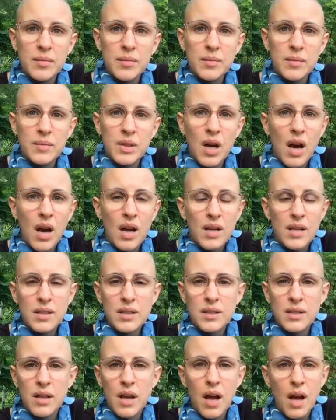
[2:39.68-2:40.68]
caught
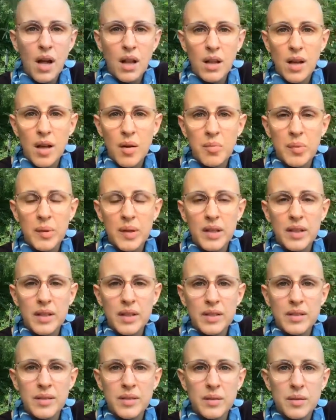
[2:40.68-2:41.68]
us all up in
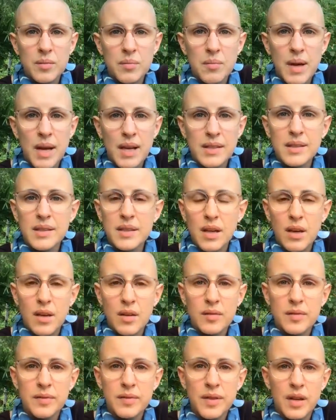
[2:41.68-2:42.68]
this mess
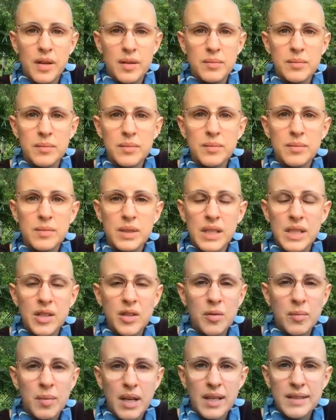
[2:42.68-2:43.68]
of
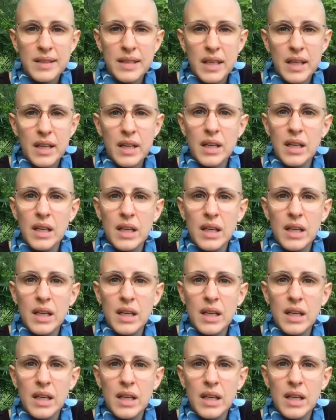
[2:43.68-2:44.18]
dehumanizing